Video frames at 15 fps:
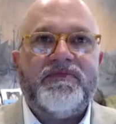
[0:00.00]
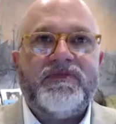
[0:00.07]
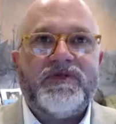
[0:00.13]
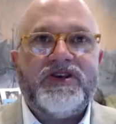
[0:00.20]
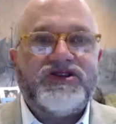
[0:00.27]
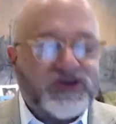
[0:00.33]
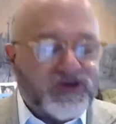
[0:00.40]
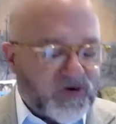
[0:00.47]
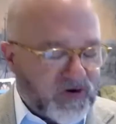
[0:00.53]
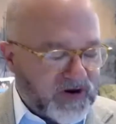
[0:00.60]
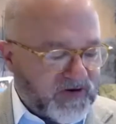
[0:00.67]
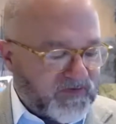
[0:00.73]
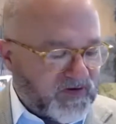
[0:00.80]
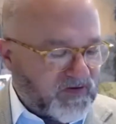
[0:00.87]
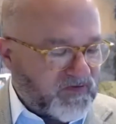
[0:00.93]
story
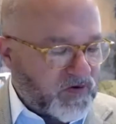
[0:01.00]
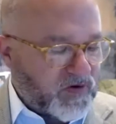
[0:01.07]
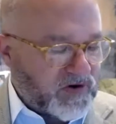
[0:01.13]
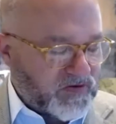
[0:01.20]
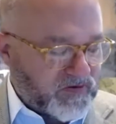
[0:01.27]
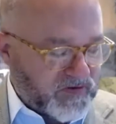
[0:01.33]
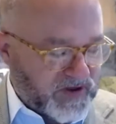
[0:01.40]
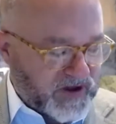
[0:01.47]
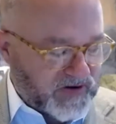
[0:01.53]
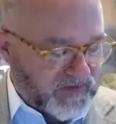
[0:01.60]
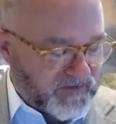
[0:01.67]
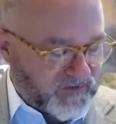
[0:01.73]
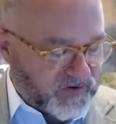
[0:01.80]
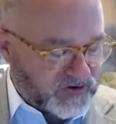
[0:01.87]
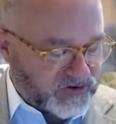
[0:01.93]
of the 400th
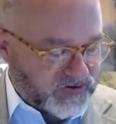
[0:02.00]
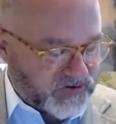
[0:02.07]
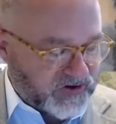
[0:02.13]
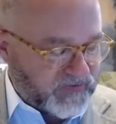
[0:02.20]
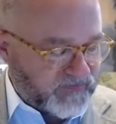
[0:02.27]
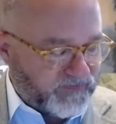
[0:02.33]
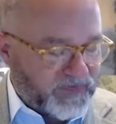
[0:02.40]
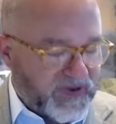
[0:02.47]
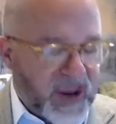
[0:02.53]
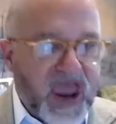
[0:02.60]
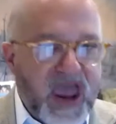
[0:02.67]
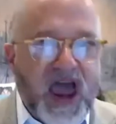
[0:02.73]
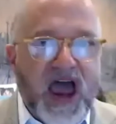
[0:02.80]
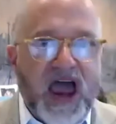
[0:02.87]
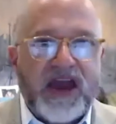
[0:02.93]
anniversary.
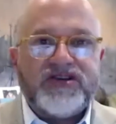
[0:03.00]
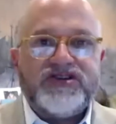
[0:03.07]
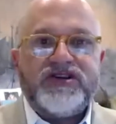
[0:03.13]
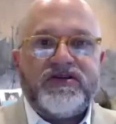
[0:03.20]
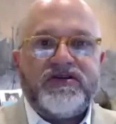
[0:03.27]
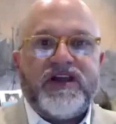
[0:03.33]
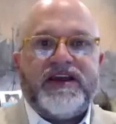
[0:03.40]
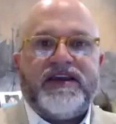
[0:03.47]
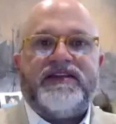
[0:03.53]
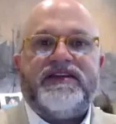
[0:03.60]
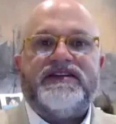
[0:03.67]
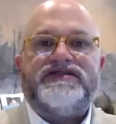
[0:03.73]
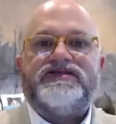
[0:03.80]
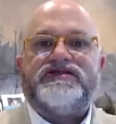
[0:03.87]
I also like this